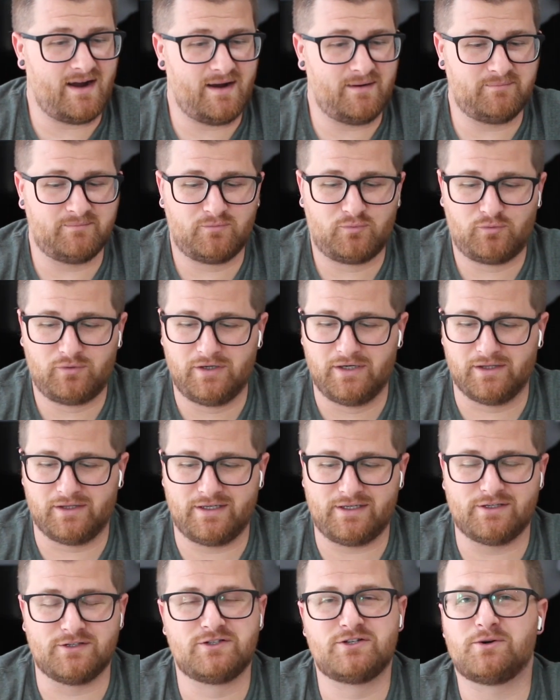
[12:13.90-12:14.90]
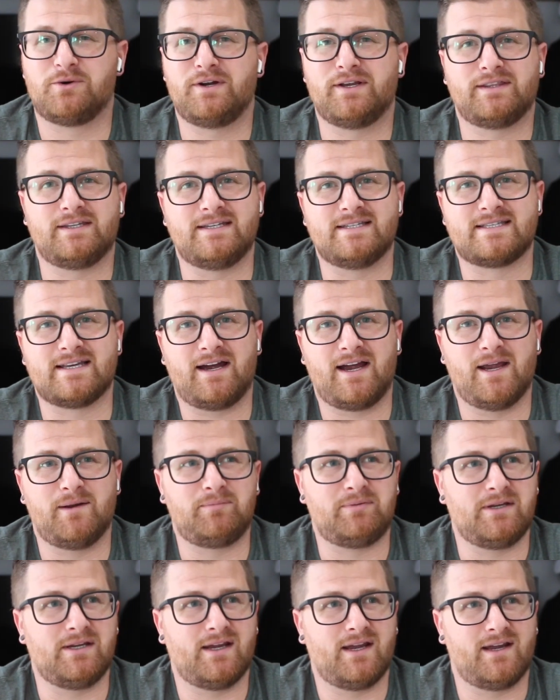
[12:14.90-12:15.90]
I'm really enjoying these
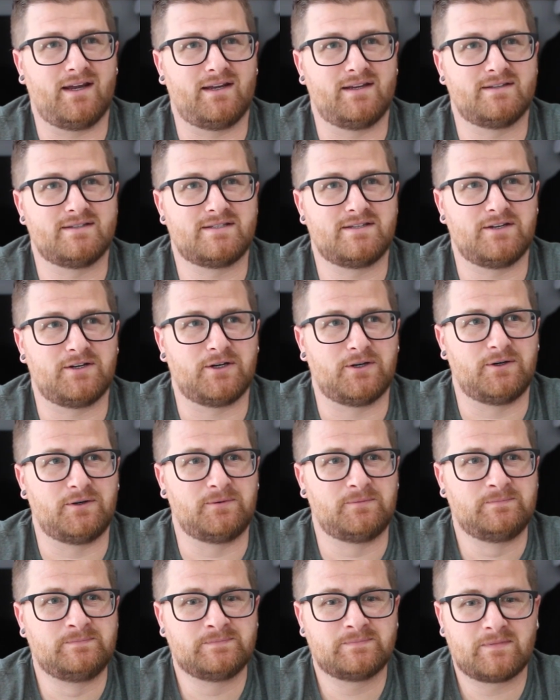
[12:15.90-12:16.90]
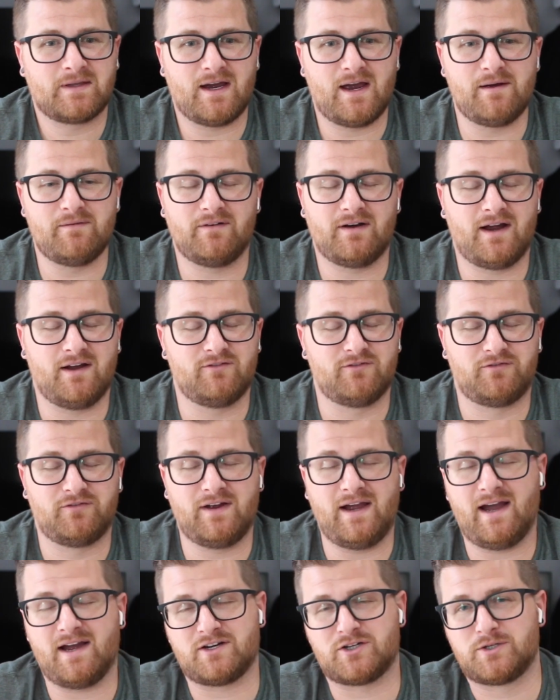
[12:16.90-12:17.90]
IPAs.
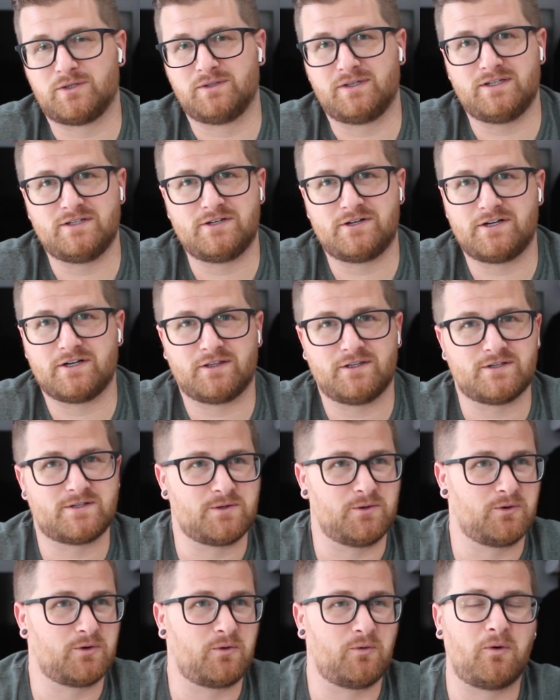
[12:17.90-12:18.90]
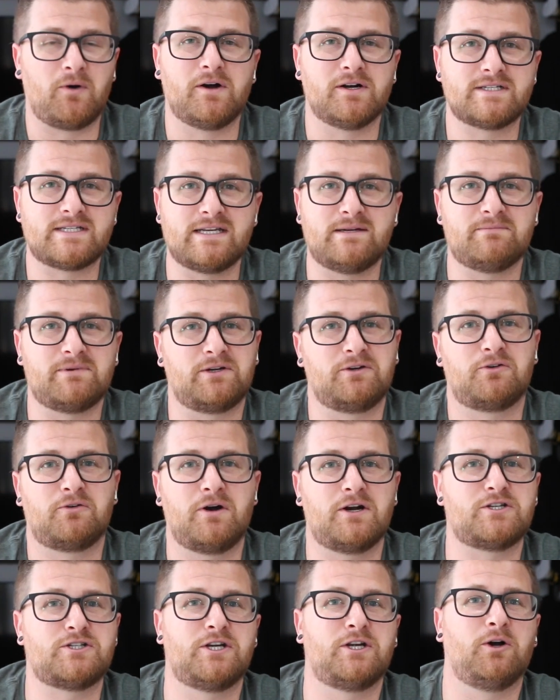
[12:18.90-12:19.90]
I've actually, during this whole quarantine, been
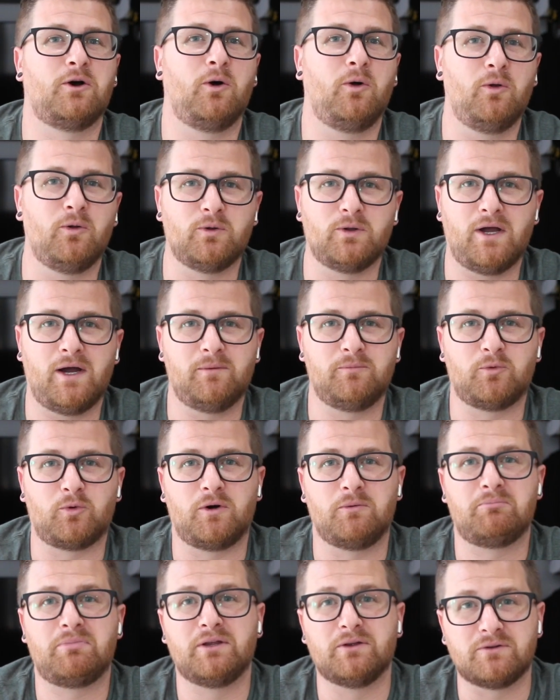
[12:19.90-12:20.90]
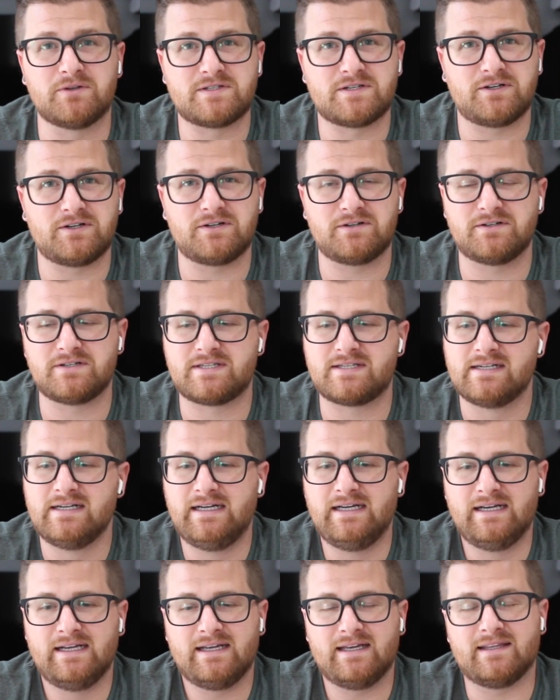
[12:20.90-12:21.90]
crushing a whole lot more
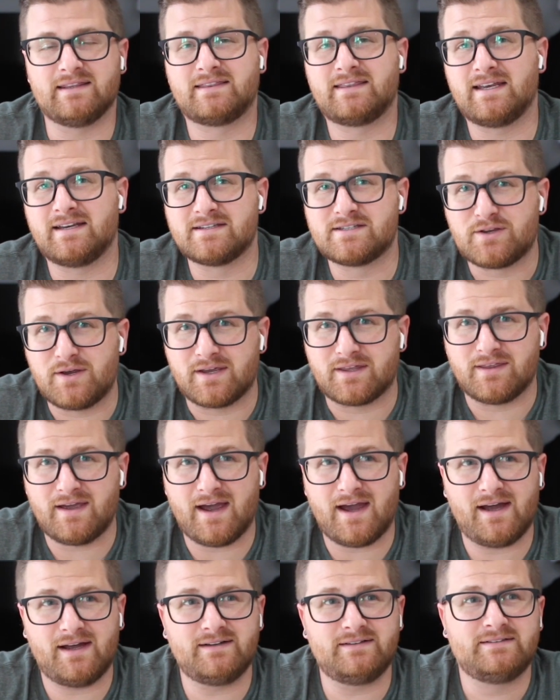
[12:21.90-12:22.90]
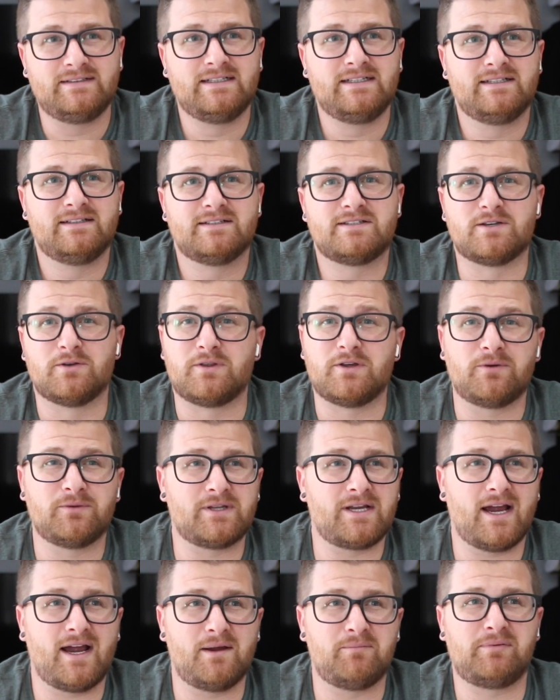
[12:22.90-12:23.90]
Pilsners and things like that. So the
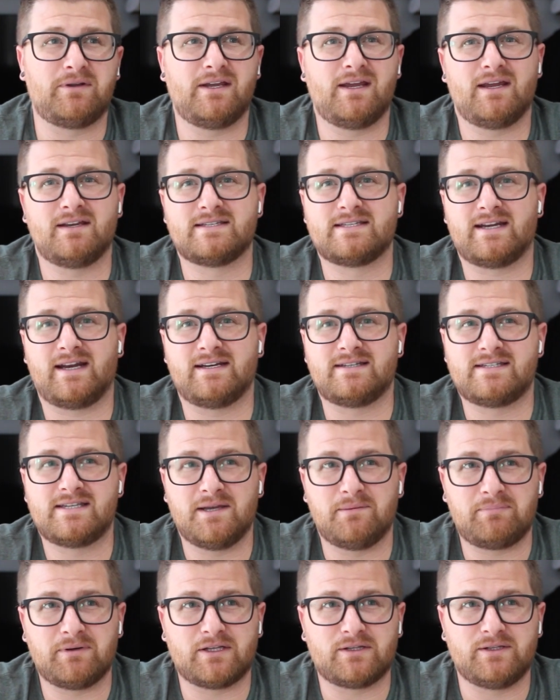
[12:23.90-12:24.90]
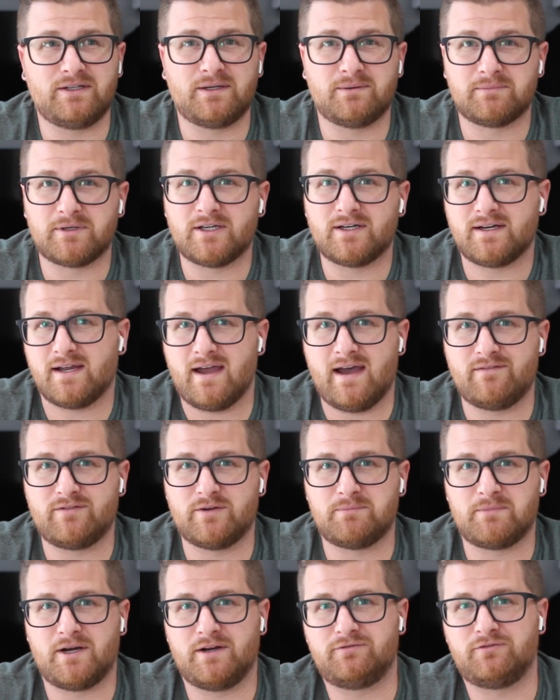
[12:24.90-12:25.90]
only IPAs I typically am going to have
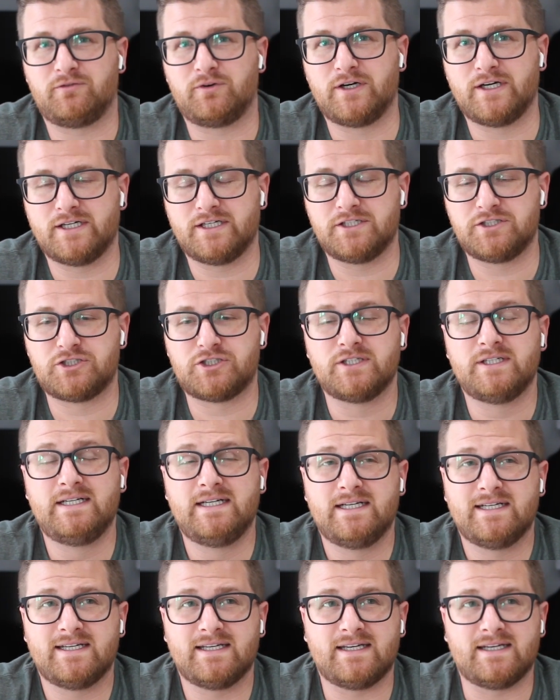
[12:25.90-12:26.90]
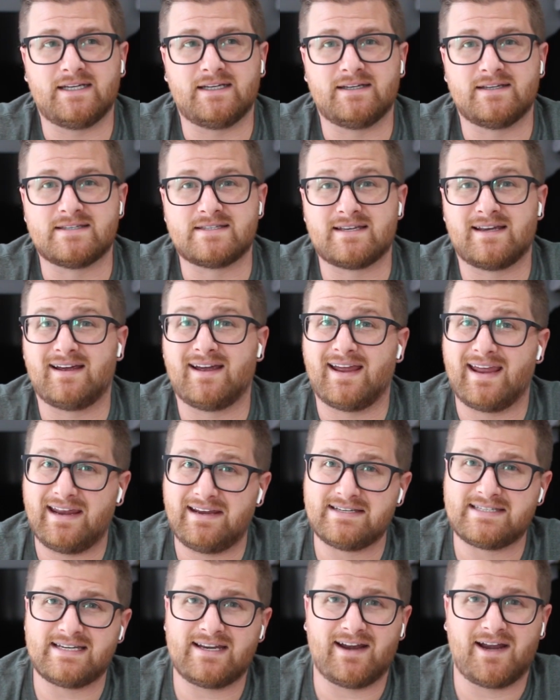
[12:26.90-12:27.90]
in my fridge is
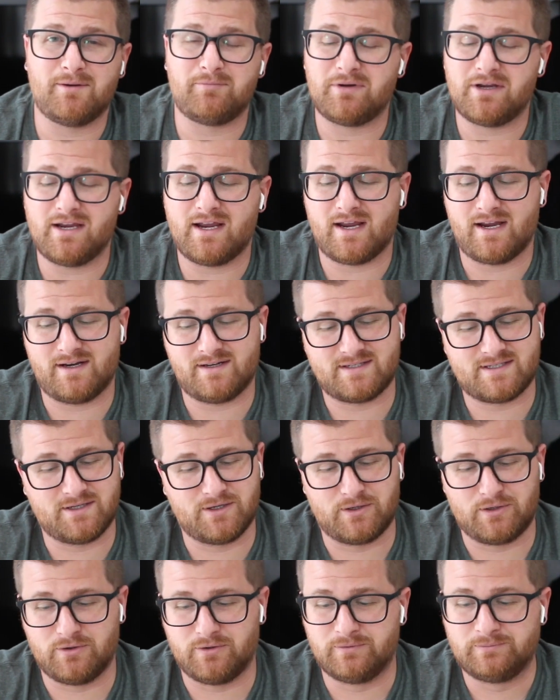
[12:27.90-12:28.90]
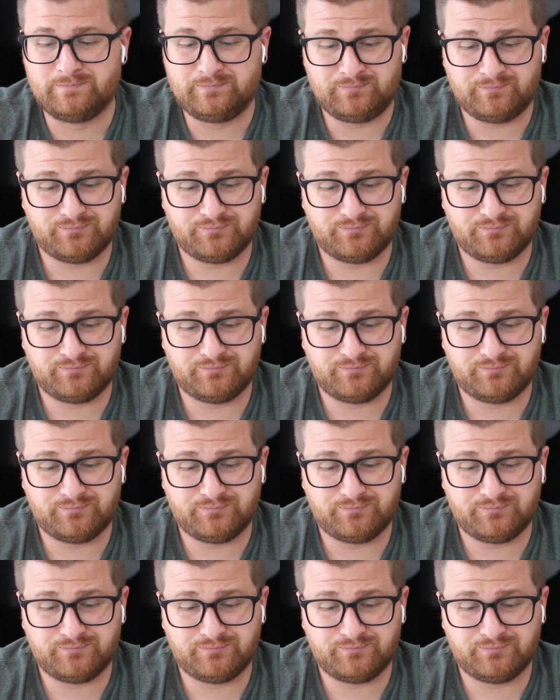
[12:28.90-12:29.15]
hazy IPA. So